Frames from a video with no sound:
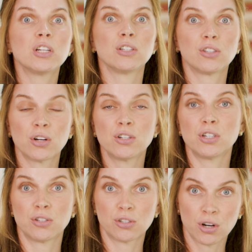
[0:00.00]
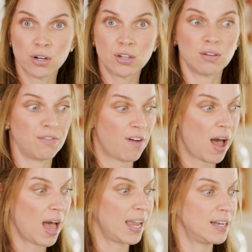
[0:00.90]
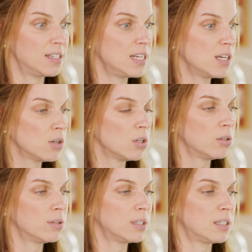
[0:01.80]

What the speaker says: and search and search to find deals,